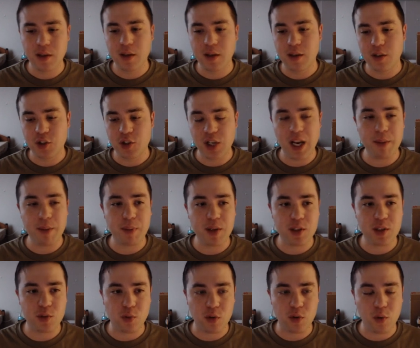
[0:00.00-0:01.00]

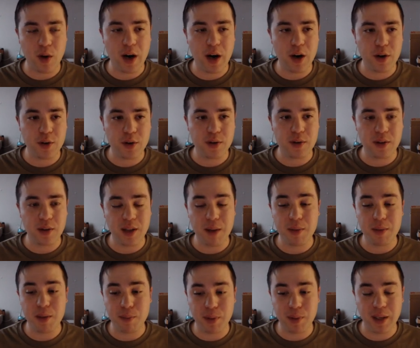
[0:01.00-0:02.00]
champions require
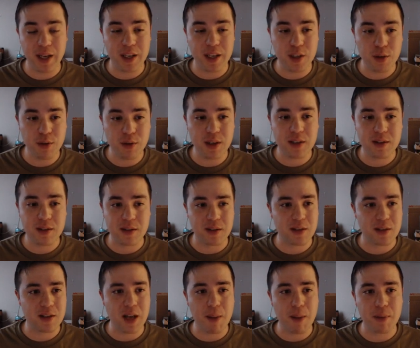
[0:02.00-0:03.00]
them to play units, and
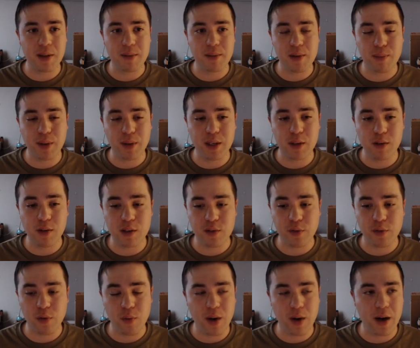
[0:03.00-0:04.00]
stopping them to play units
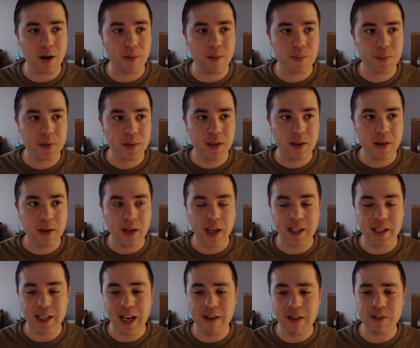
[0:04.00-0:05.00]
for a while and
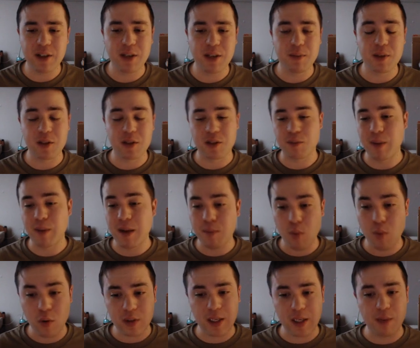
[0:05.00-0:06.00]
then having them to spend
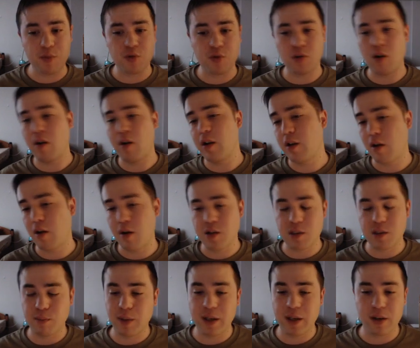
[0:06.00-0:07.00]
more time drawing cards
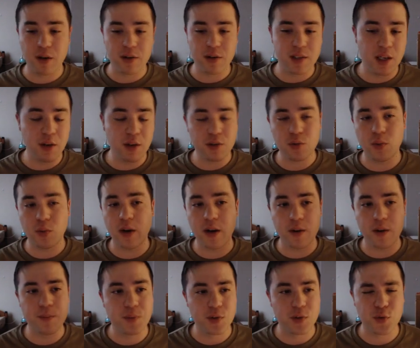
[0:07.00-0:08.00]
and playing cards
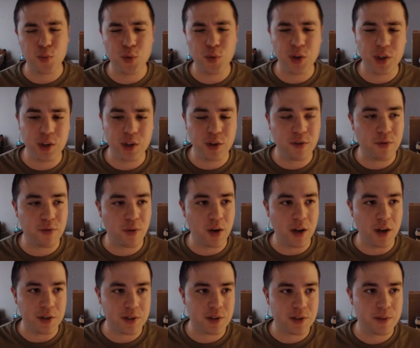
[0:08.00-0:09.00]
elsewhere is really good for
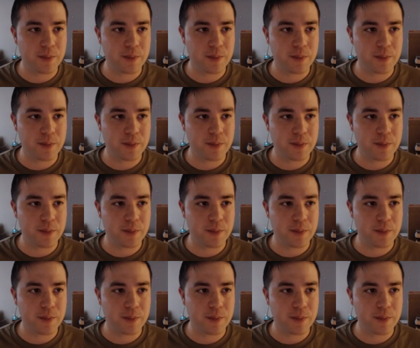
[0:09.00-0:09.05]
us.